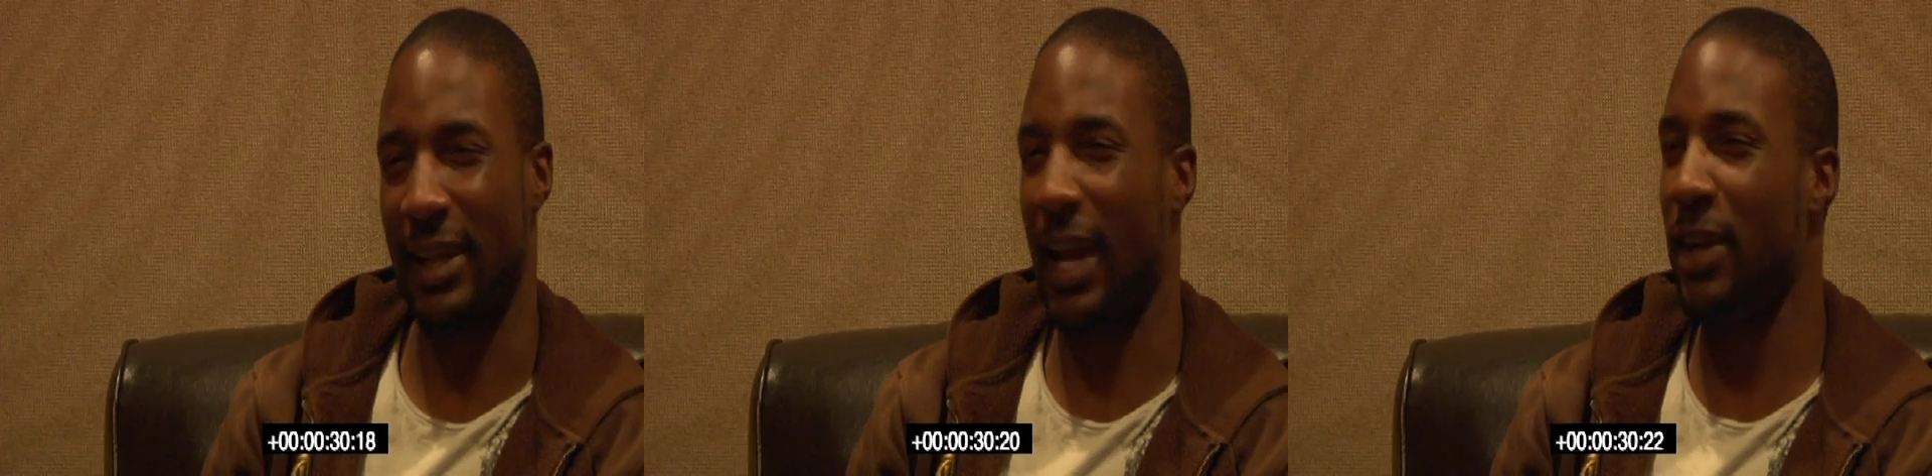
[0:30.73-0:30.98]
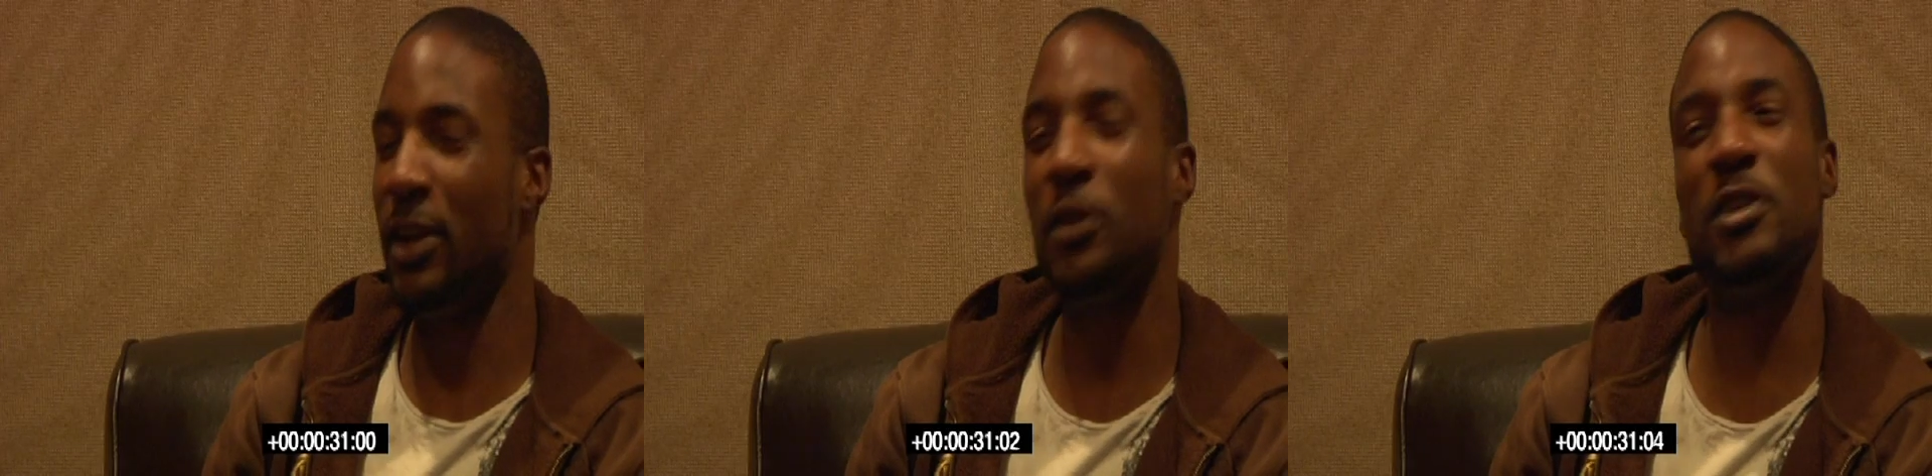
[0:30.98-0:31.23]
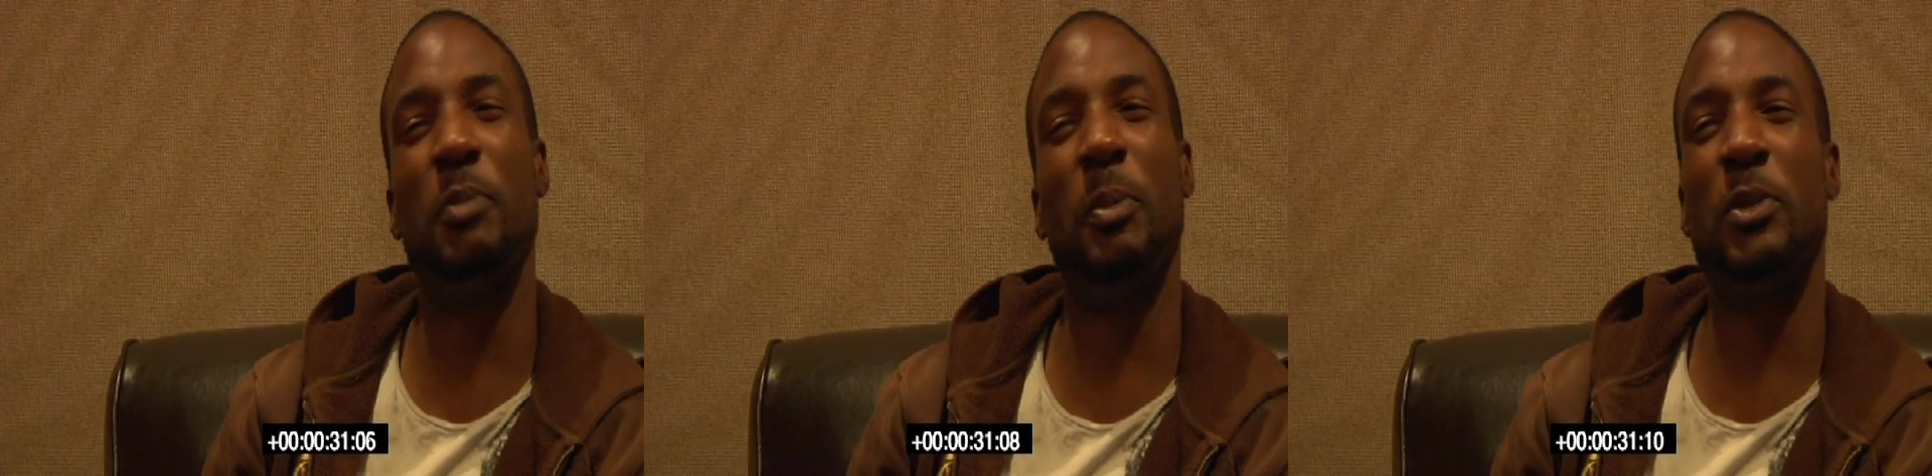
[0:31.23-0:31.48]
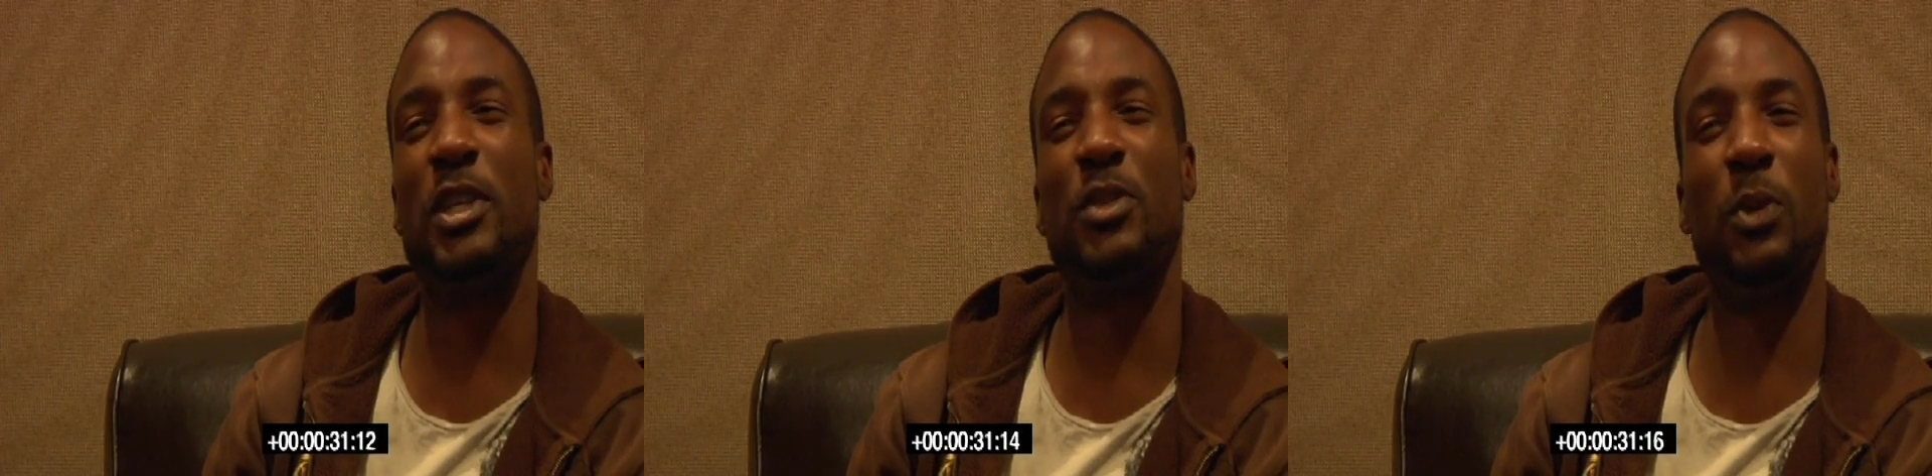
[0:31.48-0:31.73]
like, how do you know these people
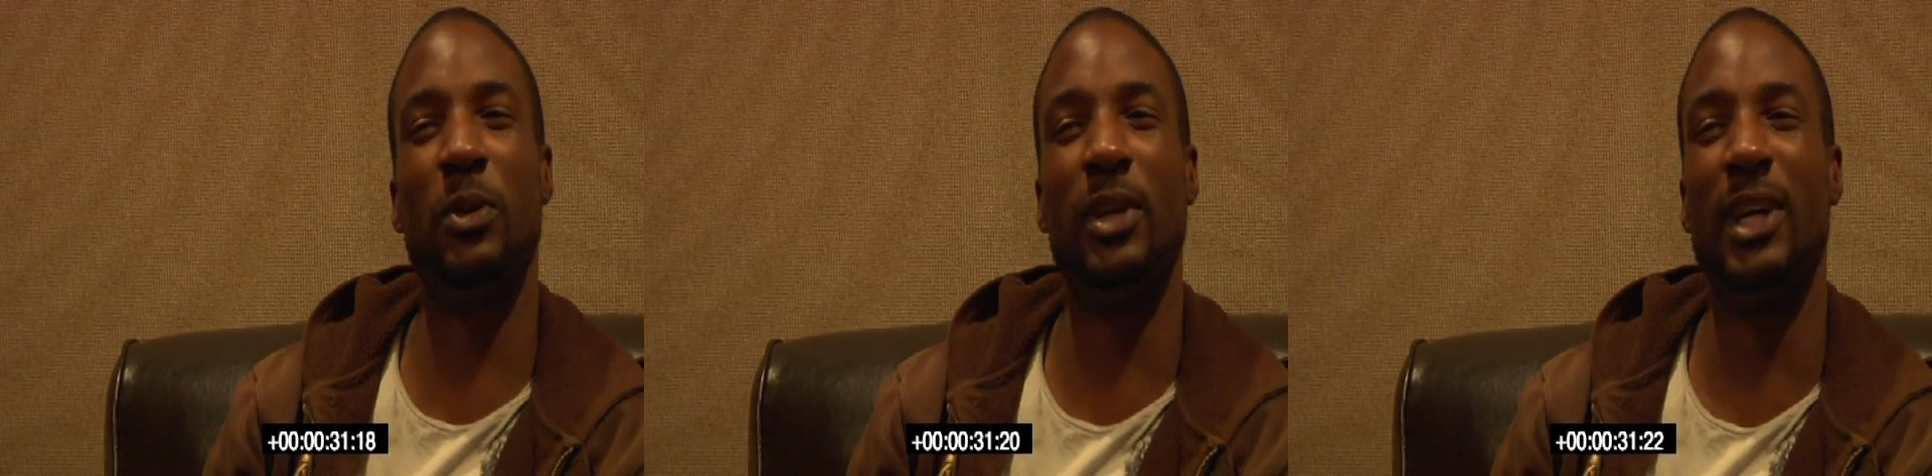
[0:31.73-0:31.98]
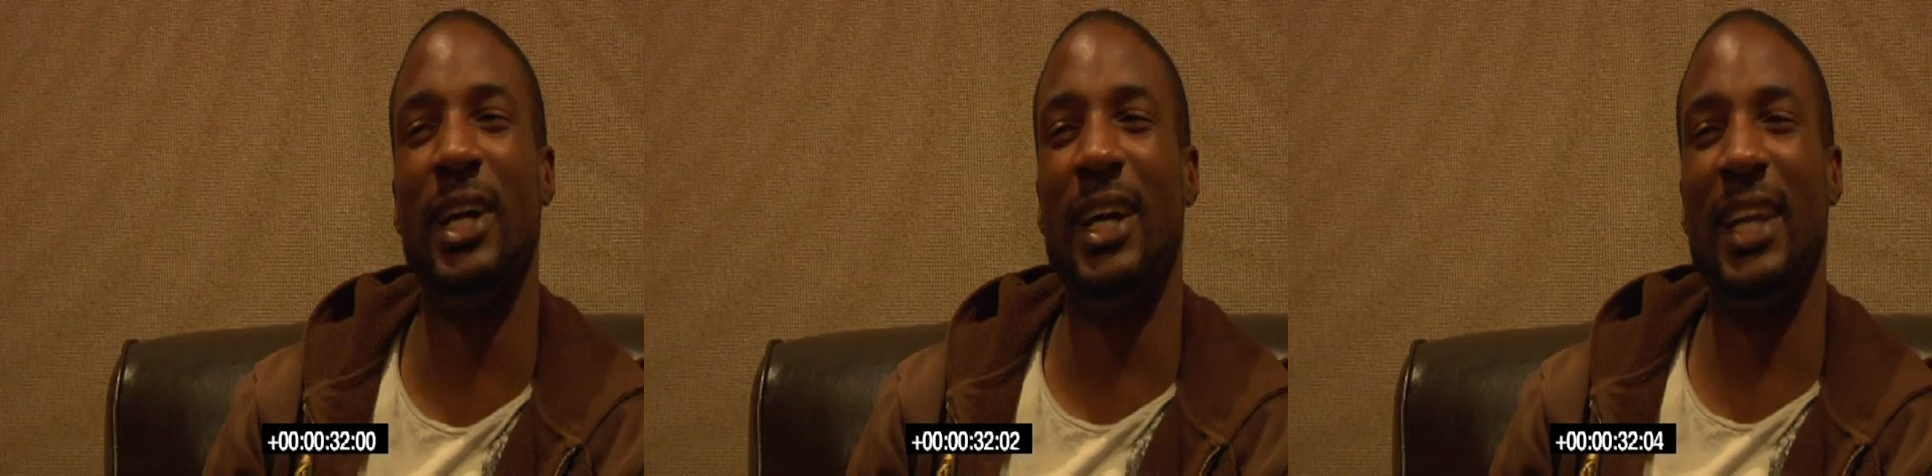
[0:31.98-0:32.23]
just won't